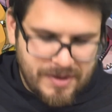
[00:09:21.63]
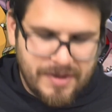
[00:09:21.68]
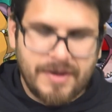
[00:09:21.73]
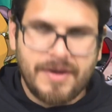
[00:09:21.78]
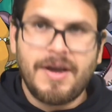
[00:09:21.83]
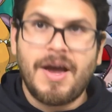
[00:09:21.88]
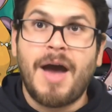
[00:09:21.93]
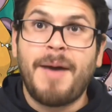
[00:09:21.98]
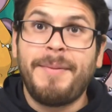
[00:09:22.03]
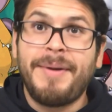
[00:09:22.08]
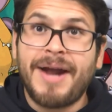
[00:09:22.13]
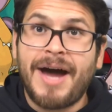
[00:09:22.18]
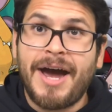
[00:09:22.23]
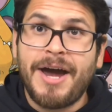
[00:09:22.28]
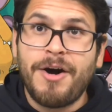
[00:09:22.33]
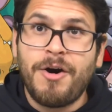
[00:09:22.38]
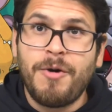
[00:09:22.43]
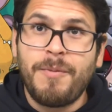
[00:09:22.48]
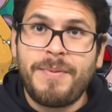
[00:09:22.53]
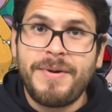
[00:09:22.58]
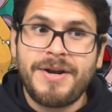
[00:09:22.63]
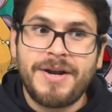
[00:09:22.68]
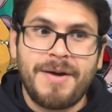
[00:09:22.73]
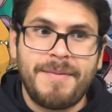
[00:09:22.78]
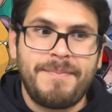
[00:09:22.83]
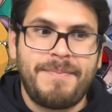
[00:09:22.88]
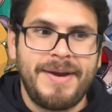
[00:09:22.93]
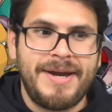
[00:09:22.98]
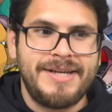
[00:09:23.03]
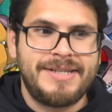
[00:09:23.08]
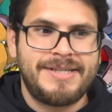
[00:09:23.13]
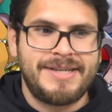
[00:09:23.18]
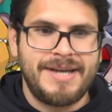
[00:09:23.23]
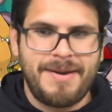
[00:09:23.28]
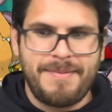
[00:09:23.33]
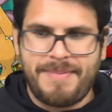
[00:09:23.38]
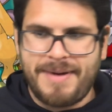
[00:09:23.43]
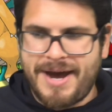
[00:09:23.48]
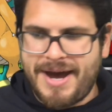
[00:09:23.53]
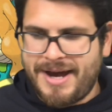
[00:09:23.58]
I mean, I opened up base
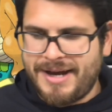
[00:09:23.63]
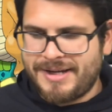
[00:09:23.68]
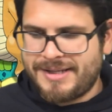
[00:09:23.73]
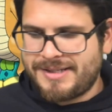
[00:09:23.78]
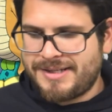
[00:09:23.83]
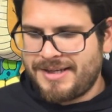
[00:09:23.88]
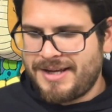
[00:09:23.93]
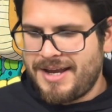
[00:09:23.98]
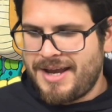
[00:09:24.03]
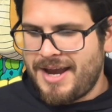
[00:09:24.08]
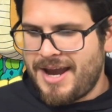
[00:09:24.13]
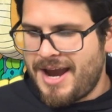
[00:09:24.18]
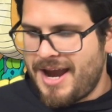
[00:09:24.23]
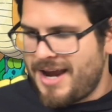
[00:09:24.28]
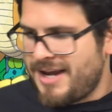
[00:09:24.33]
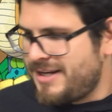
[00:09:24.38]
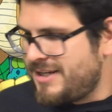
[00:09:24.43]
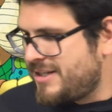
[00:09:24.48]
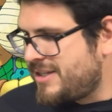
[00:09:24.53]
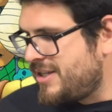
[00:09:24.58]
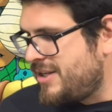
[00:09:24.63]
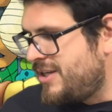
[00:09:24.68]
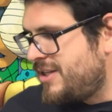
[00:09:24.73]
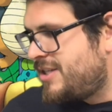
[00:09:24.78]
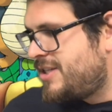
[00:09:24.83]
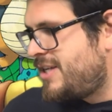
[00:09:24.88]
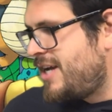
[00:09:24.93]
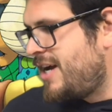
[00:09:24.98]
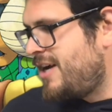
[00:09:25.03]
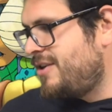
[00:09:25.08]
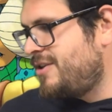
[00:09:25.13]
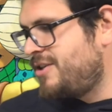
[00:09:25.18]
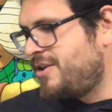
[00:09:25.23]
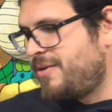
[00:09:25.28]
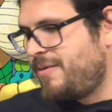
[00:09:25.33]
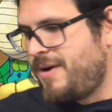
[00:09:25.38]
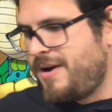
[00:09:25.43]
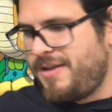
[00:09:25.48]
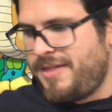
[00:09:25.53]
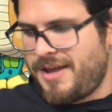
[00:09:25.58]
set packs, and just the nostalgia
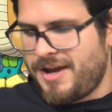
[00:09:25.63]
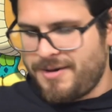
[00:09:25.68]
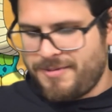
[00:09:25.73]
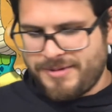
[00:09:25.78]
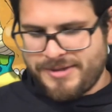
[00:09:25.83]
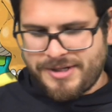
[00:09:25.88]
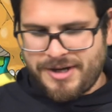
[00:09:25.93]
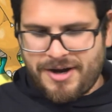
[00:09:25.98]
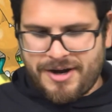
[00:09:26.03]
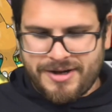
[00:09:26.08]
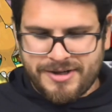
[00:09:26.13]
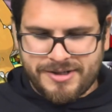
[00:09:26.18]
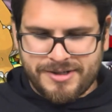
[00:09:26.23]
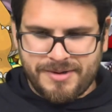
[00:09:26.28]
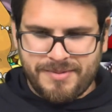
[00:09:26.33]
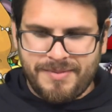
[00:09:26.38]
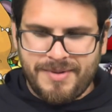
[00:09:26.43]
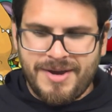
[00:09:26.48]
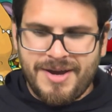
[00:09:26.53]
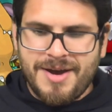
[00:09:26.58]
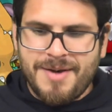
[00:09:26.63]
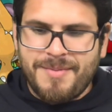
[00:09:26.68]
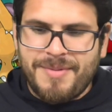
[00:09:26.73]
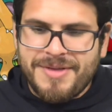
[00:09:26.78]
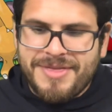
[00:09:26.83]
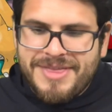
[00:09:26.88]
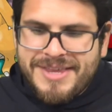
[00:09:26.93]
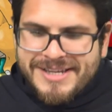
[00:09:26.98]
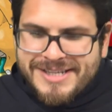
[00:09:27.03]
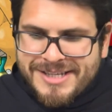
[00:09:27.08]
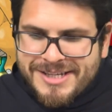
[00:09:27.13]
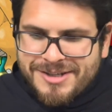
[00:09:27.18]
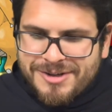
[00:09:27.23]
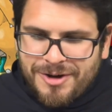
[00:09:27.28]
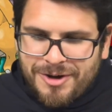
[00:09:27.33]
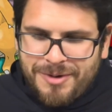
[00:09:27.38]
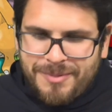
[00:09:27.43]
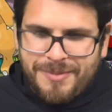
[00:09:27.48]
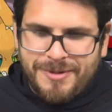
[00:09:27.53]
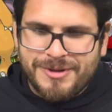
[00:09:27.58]
around that was awesome. But this is
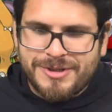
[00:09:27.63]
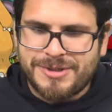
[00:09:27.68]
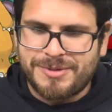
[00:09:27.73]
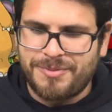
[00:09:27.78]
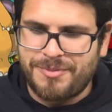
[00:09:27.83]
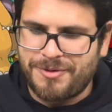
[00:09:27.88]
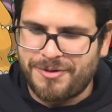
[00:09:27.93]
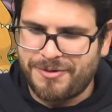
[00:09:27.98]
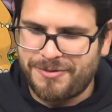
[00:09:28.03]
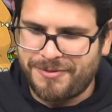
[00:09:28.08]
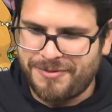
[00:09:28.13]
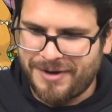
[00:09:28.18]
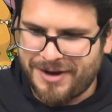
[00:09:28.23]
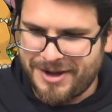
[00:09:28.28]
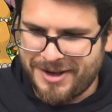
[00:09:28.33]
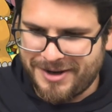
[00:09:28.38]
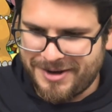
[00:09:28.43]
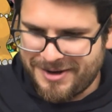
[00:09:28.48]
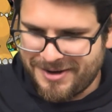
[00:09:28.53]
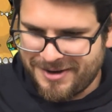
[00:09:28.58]
almost more fun.